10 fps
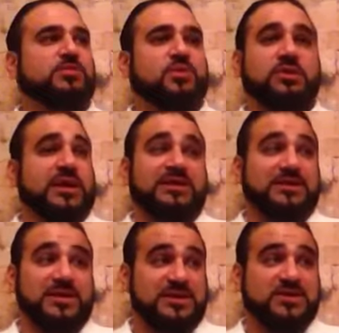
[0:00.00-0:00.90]
important. Not
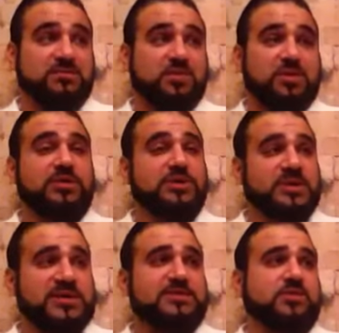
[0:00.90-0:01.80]
least important,
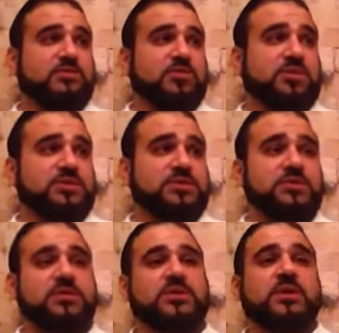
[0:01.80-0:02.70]
lesser important.
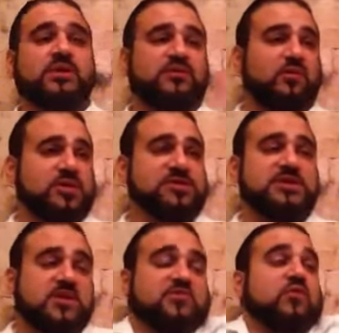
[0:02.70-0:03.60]
If it wasn't
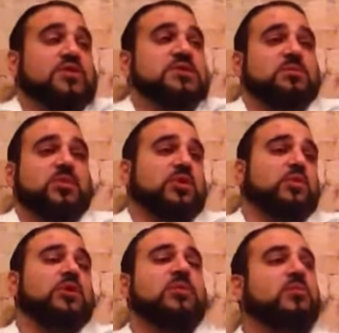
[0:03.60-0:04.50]
important, it
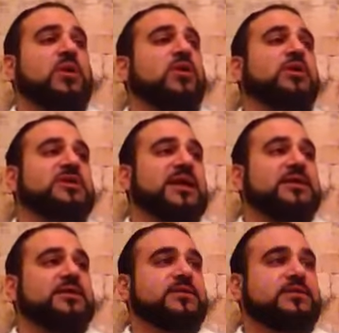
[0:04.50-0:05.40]
wouldn't be part of the
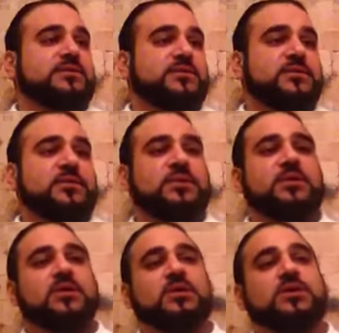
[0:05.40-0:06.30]
10.
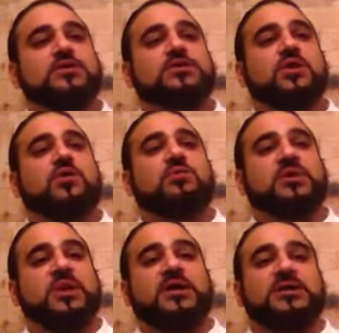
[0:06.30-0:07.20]
So,
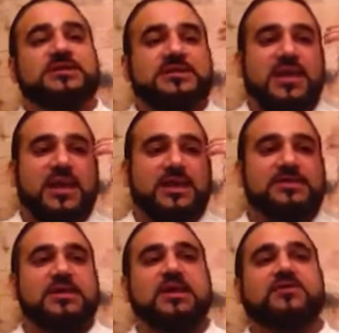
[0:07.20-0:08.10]
but to understand the
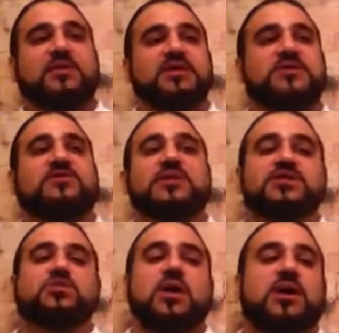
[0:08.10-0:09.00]
significance of
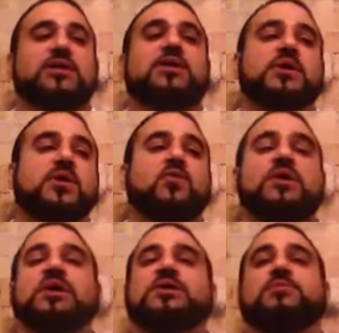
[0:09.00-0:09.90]
each one,
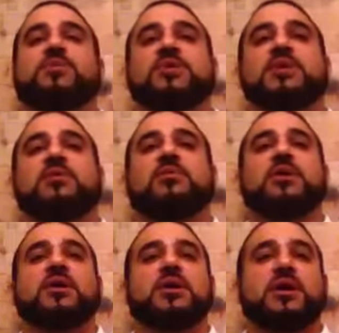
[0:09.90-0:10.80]
we need to put them
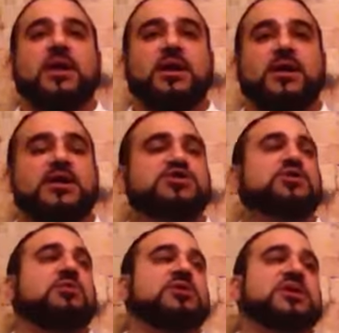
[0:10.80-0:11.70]
in an
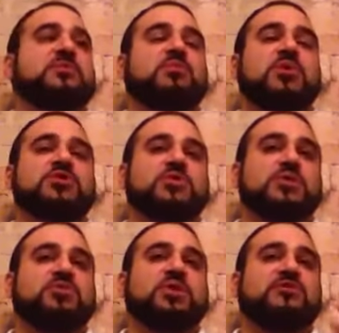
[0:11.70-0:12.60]
extreme example. Because when
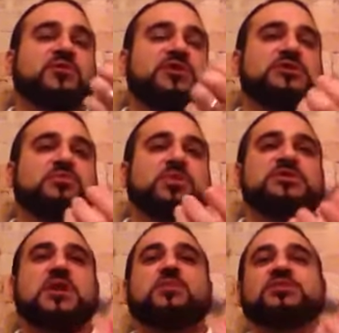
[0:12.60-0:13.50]
you put a very simple
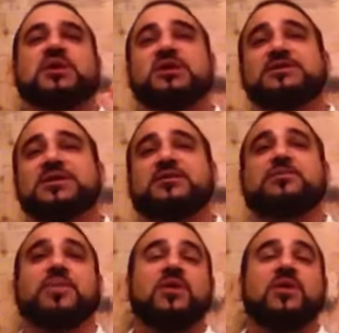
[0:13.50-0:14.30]
example, you say, listen,